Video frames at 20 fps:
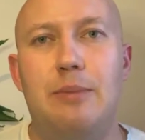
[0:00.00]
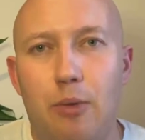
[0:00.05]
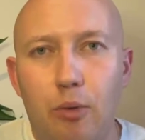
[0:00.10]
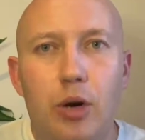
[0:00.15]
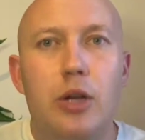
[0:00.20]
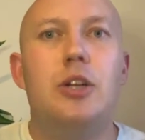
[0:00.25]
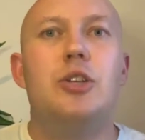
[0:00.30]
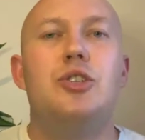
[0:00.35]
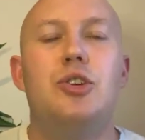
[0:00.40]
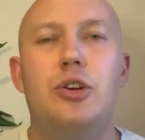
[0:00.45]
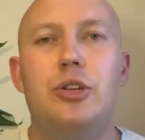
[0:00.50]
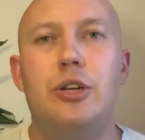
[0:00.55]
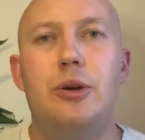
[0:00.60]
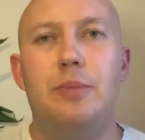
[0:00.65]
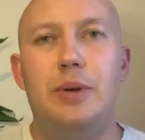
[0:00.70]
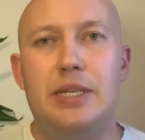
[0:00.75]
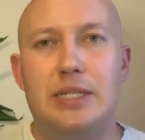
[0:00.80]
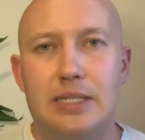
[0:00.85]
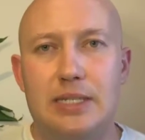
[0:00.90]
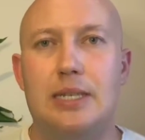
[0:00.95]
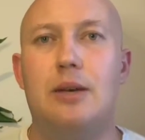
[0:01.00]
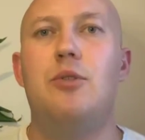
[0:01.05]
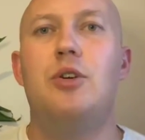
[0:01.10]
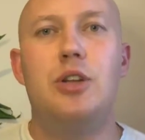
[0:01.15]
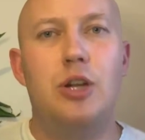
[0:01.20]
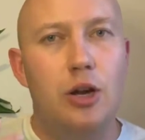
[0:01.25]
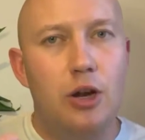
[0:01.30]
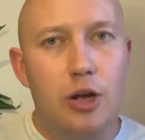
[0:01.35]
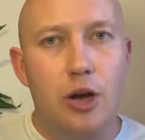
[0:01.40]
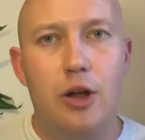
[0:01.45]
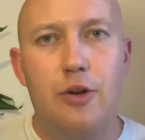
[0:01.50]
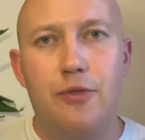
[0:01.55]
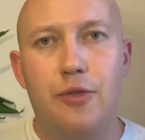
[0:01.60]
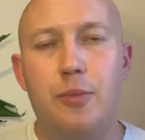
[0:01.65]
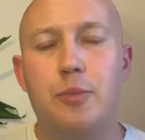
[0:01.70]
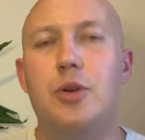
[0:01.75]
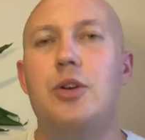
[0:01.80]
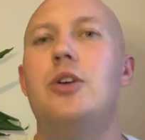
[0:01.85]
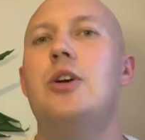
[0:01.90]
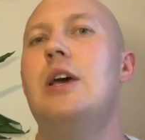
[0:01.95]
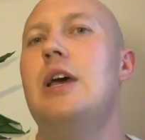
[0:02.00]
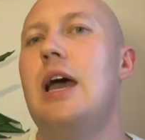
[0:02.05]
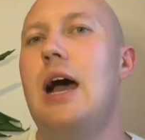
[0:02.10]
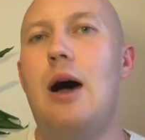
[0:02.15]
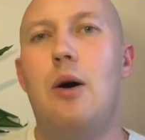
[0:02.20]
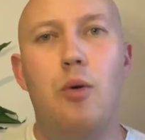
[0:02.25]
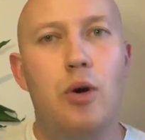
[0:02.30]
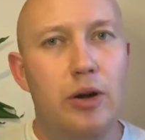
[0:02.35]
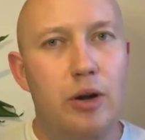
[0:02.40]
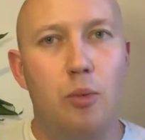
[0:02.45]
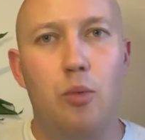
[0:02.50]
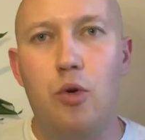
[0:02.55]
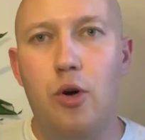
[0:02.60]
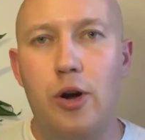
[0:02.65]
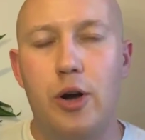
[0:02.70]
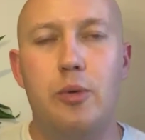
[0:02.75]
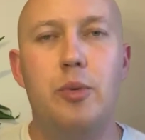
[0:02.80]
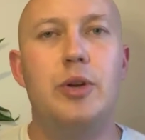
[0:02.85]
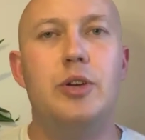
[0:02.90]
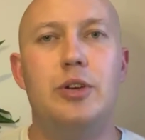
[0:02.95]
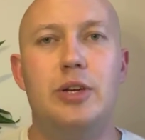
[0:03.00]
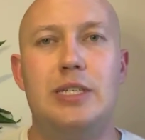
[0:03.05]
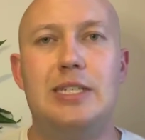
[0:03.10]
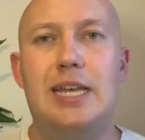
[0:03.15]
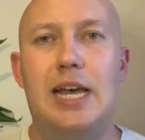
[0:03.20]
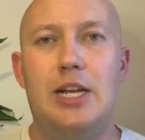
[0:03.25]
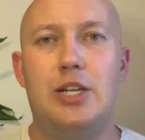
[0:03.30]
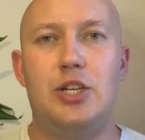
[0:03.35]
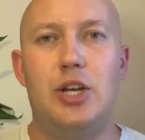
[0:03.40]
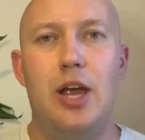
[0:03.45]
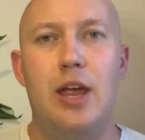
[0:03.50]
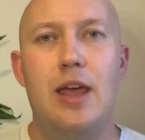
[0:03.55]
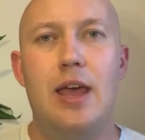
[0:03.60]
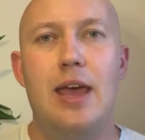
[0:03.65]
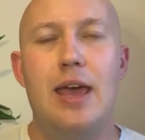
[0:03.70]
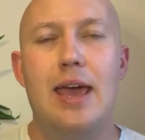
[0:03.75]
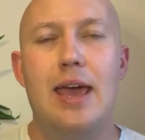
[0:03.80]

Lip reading: I want to join your business. I want to learn from you. I want to work with you, etc.